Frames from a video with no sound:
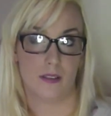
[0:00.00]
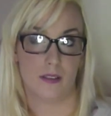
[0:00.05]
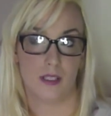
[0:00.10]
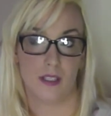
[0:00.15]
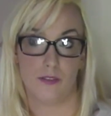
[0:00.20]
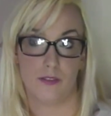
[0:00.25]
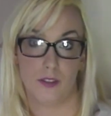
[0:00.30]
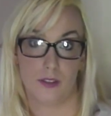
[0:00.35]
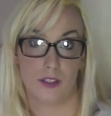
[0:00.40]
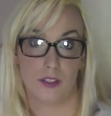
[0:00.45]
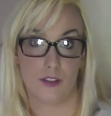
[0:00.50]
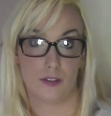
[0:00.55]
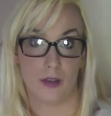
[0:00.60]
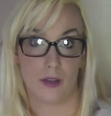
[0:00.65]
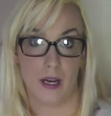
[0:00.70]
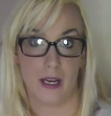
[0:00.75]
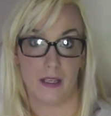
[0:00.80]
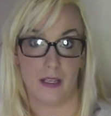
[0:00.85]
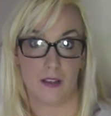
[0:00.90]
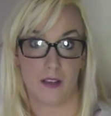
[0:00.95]
If you can
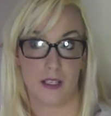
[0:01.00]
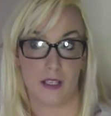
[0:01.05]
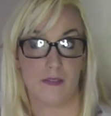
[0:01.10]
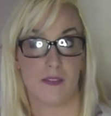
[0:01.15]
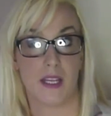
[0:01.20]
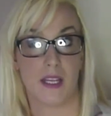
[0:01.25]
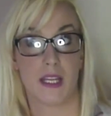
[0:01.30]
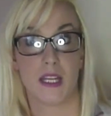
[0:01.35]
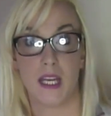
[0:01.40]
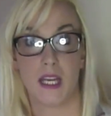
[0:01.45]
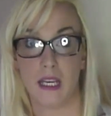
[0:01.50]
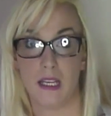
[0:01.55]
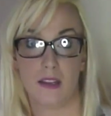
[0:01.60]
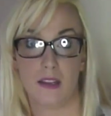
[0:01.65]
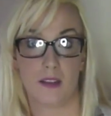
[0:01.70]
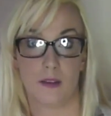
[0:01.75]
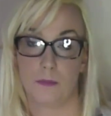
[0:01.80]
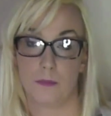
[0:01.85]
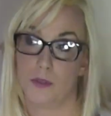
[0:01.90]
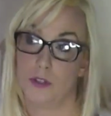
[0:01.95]
try and not even think
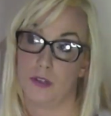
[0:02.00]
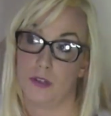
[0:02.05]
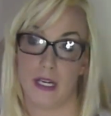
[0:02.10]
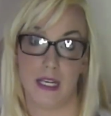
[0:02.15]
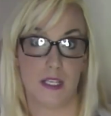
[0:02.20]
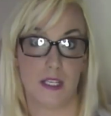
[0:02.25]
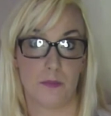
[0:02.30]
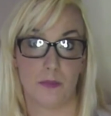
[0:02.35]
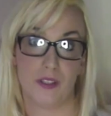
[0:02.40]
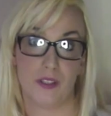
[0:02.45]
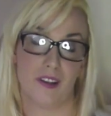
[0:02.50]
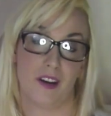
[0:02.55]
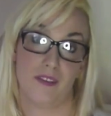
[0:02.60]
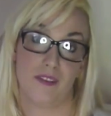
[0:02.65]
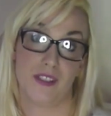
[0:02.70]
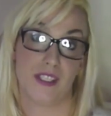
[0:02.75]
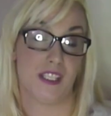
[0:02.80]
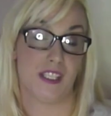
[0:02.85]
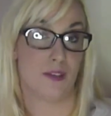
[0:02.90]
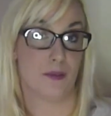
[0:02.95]
them, great, but
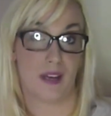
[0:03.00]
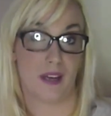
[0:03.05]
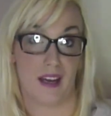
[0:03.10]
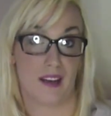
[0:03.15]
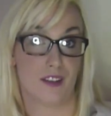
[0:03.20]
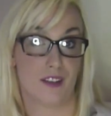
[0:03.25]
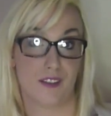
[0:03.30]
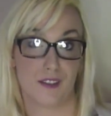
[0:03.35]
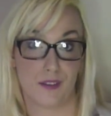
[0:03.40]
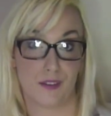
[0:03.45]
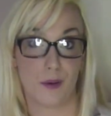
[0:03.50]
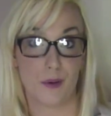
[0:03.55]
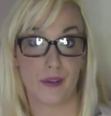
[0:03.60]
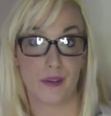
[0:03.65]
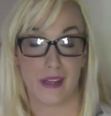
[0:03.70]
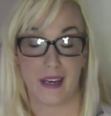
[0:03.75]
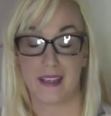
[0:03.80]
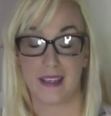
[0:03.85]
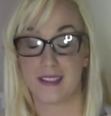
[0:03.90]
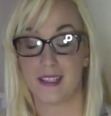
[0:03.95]
obviously you can't control
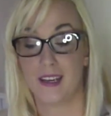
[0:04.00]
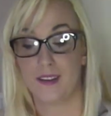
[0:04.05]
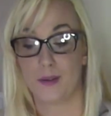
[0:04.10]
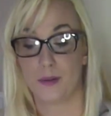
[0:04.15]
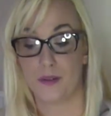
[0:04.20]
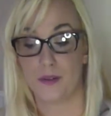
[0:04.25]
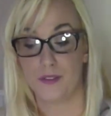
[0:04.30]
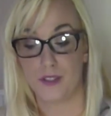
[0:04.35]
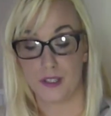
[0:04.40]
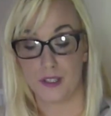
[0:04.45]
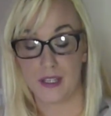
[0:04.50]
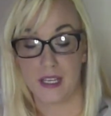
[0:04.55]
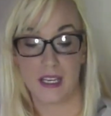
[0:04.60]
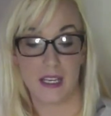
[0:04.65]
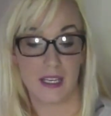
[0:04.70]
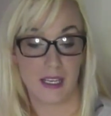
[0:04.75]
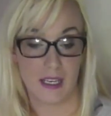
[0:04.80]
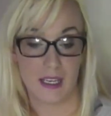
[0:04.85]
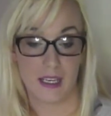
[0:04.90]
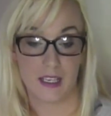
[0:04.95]
that. So if you're
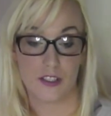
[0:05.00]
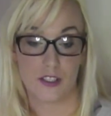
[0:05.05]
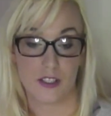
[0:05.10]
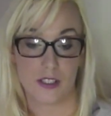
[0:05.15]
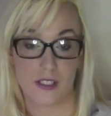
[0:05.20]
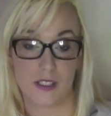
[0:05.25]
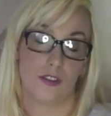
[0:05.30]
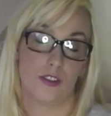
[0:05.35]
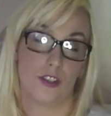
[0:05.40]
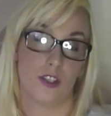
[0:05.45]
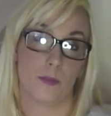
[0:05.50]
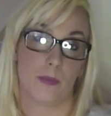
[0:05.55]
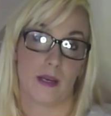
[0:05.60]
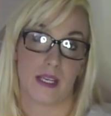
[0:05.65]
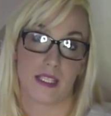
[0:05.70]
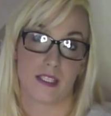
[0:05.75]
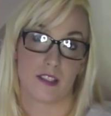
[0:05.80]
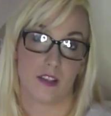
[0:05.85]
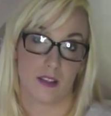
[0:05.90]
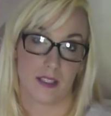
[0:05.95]
thinking it, just do your
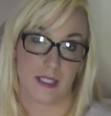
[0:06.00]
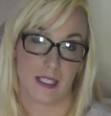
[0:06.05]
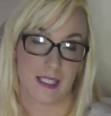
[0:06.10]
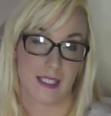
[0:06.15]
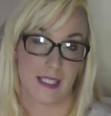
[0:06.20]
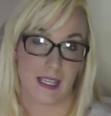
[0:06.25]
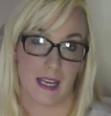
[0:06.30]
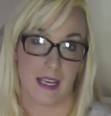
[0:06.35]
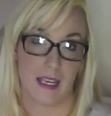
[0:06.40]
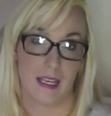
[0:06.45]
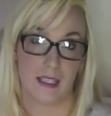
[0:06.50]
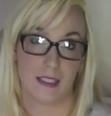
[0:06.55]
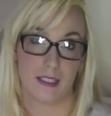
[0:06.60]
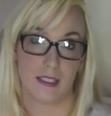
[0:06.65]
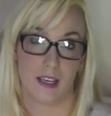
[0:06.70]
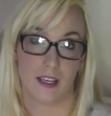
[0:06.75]
best not to say it.